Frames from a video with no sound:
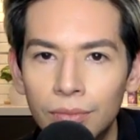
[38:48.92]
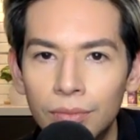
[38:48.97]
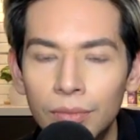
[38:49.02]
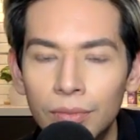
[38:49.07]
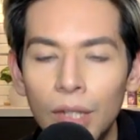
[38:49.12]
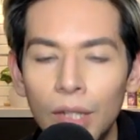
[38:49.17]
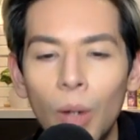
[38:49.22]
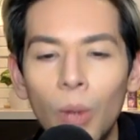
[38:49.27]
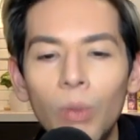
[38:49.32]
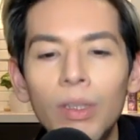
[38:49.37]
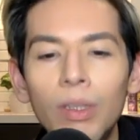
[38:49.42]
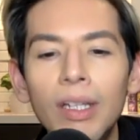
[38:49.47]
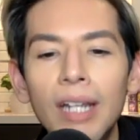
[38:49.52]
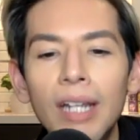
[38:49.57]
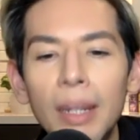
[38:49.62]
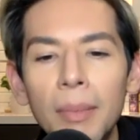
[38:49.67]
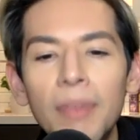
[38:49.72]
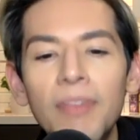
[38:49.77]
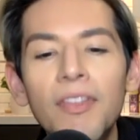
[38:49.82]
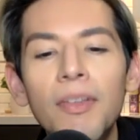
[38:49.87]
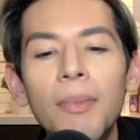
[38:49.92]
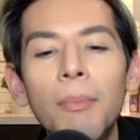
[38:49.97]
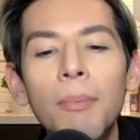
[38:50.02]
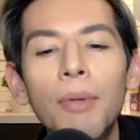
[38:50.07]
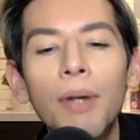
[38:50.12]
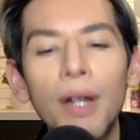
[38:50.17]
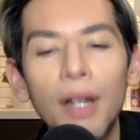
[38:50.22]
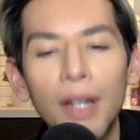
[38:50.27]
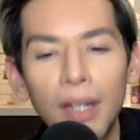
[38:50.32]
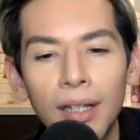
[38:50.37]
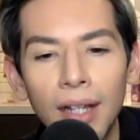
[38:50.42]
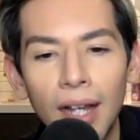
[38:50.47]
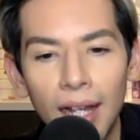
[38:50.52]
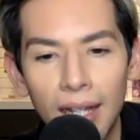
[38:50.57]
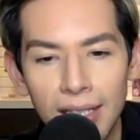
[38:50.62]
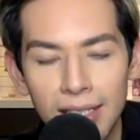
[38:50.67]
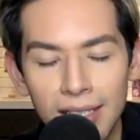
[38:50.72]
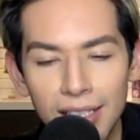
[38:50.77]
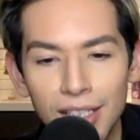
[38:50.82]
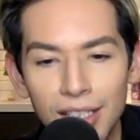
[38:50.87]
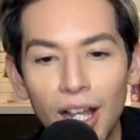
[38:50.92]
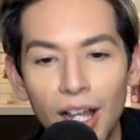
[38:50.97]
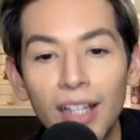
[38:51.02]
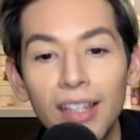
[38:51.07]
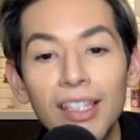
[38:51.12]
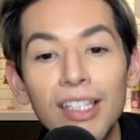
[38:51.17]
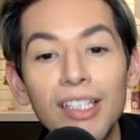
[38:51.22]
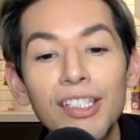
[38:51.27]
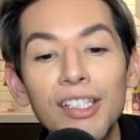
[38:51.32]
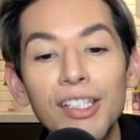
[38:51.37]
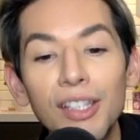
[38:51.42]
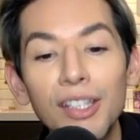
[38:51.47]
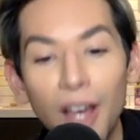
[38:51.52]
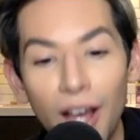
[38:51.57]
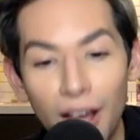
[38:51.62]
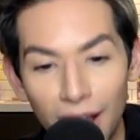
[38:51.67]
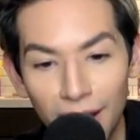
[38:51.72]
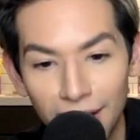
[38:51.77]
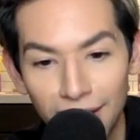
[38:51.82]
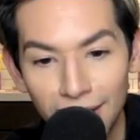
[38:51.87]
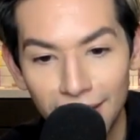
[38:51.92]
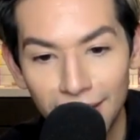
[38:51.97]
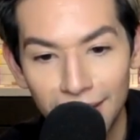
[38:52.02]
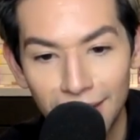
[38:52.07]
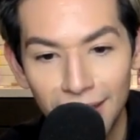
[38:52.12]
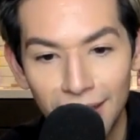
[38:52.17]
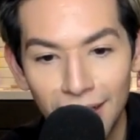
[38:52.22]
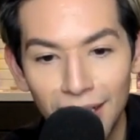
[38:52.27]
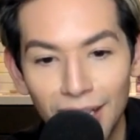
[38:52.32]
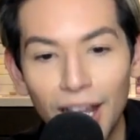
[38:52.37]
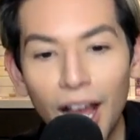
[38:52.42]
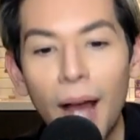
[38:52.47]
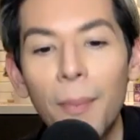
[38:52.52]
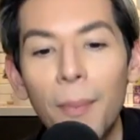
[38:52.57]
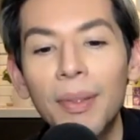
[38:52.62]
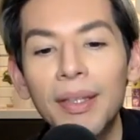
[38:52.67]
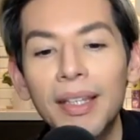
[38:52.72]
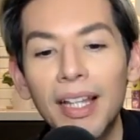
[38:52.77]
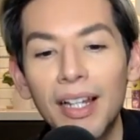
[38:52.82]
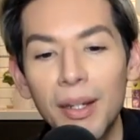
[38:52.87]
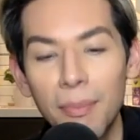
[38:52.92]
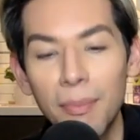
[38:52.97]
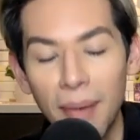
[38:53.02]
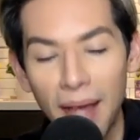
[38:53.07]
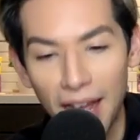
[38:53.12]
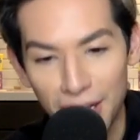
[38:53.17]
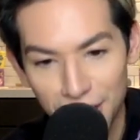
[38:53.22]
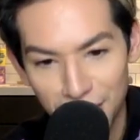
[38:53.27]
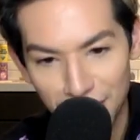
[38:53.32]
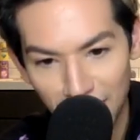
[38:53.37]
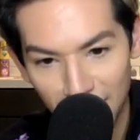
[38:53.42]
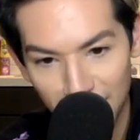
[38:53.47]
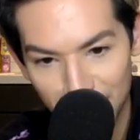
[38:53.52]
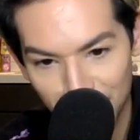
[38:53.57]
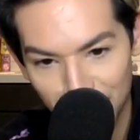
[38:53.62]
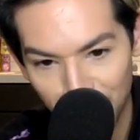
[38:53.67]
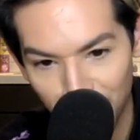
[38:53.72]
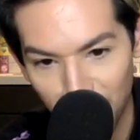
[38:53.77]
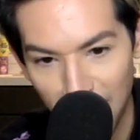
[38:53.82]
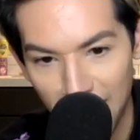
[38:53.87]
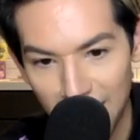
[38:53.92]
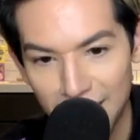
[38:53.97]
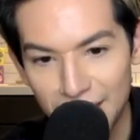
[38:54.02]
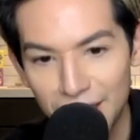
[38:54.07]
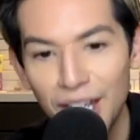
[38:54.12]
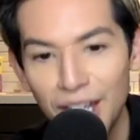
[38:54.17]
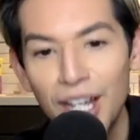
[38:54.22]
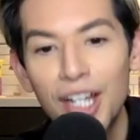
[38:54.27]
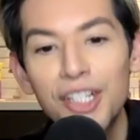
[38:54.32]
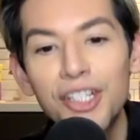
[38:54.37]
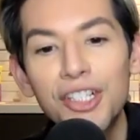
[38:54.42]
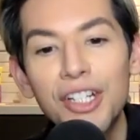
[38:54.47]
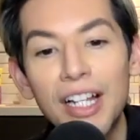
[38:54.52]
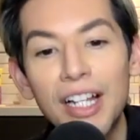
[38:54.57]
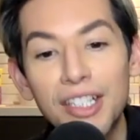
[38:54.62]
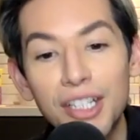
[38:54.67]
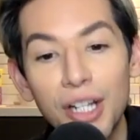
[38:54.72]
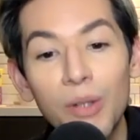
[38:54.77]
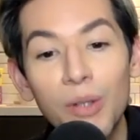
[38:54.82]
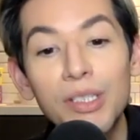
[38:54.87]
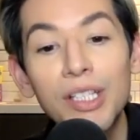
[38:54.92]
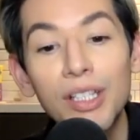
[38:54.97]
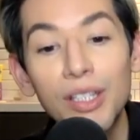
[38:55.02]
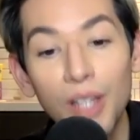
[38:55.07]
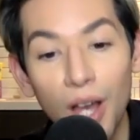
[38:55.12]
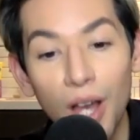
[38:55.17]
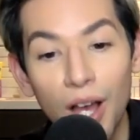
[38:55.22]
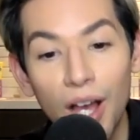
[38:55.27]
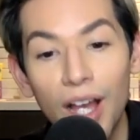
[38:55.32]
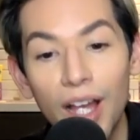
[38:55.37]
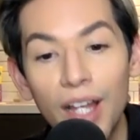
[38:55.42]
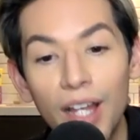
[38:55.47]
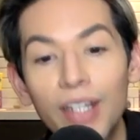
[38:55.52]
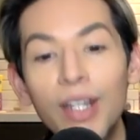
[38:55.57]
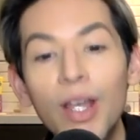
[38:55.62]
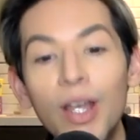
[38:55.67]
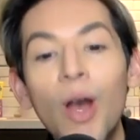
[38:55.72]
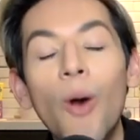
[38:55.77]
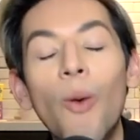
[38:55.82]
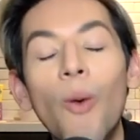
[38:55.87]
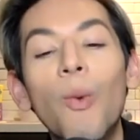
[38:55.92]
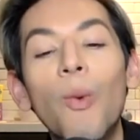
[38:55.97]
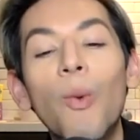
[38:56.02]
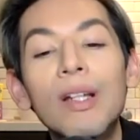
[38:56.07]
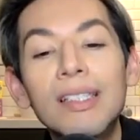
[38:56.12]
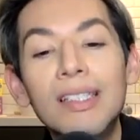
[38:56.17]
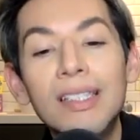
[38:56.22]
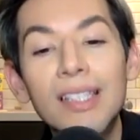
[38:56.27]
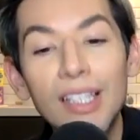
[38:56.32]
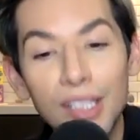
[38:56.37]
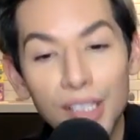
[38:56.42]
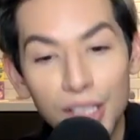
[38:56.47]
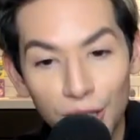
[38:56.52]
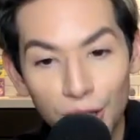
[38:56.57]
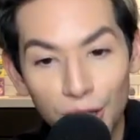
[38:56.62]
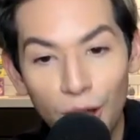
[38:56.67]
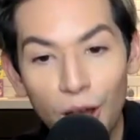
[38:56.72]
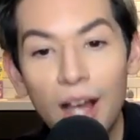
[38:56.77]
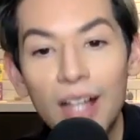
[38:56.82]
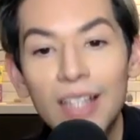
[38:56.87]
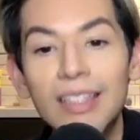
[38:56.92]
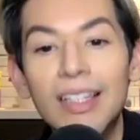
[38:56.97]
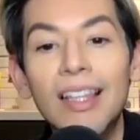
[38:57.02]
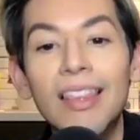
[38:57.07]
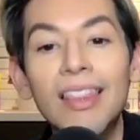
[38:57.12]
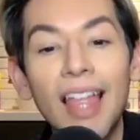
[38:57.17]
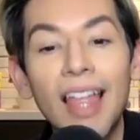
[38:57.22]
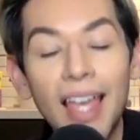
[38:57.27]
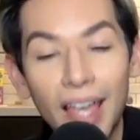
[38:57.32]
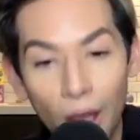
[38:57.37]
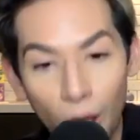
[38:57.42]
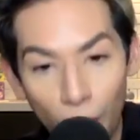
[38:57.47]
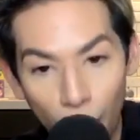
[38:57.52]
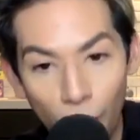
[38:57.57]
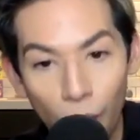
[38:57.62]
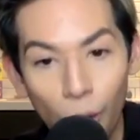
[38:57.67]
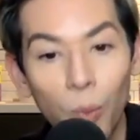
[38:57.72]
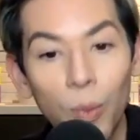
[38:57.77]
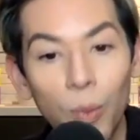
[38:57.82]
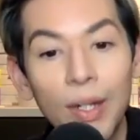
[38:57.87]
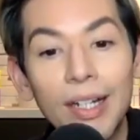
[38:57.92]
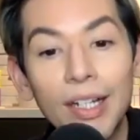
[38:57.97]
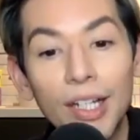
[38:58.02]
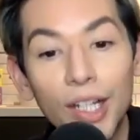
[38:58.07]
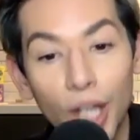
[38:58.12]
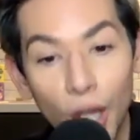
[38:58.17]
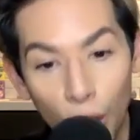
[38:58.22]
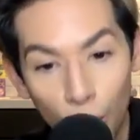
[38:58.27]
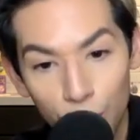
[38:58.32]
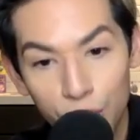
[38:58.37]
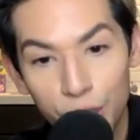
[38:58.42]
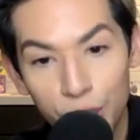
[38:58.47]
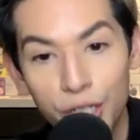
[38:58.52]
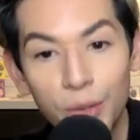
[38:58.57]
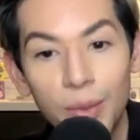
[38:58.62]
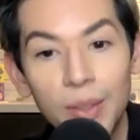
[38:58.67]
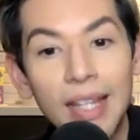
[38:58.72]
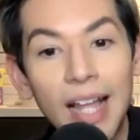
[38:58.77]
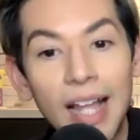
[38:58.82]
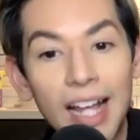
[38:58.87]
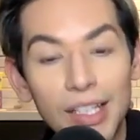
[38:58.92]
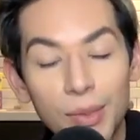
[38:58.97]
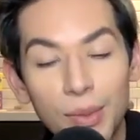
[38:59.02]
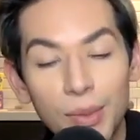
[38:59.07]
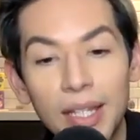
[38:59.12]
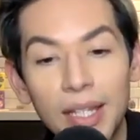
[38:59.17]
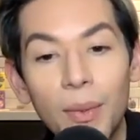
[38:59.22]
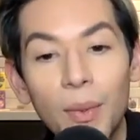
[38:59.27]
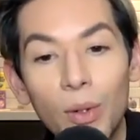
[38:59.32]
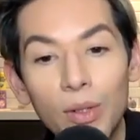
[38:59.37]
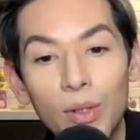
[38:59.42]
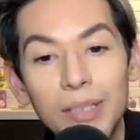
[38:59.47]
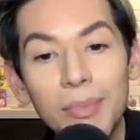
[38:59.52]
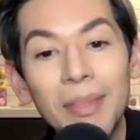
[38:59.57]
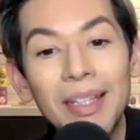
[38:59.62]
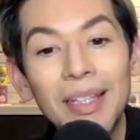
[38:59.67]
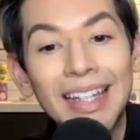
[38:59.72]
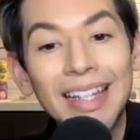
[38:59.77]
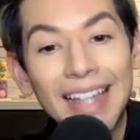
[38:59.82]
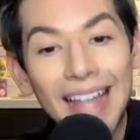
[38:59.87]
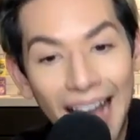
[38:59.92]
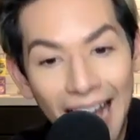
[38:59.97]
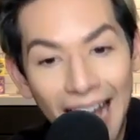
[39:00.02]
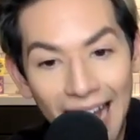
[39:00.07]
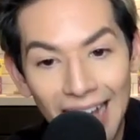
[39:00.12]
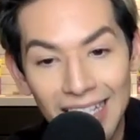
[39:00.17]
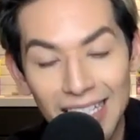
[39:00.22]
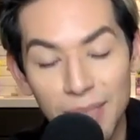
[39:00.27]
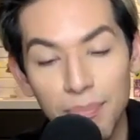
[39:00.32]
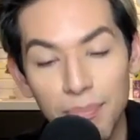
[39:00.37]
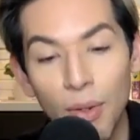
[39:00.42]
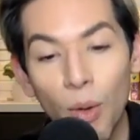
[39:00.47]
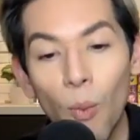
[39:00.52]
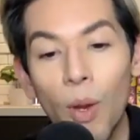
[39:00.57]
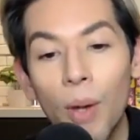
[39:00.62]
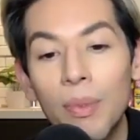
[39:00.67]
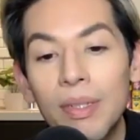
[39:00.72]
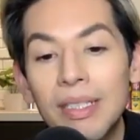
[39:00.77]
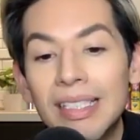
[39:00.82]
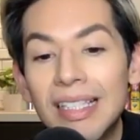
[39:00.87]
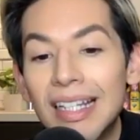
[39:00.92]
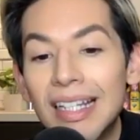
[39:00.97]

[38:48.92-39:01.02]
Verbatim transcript: No, the name of the book, guys, not the salon. Cop Without a Badge, that is correct. Chateau Salon was the salon that they all would go to, and that's where they were ultimately cast. But what was the